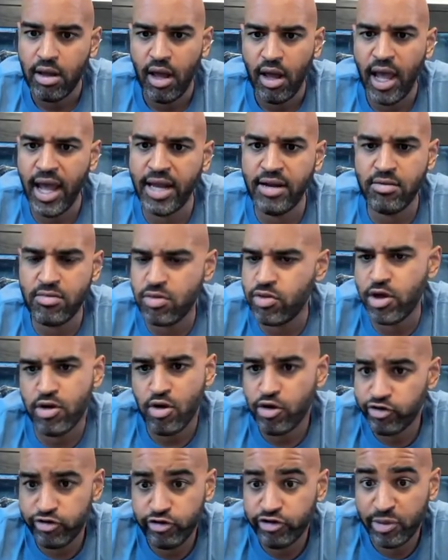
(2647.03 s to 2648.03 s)
And
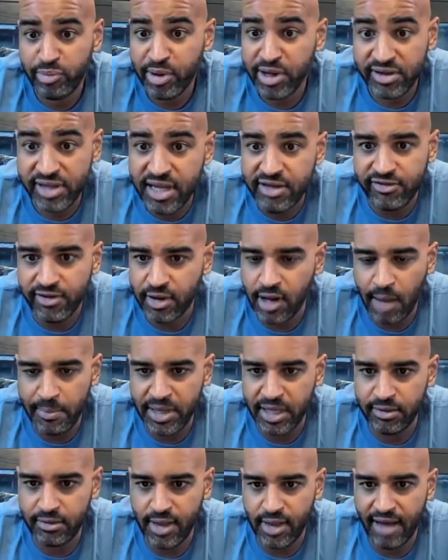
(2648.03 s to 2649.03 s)
they're usually pretty decent. I mean,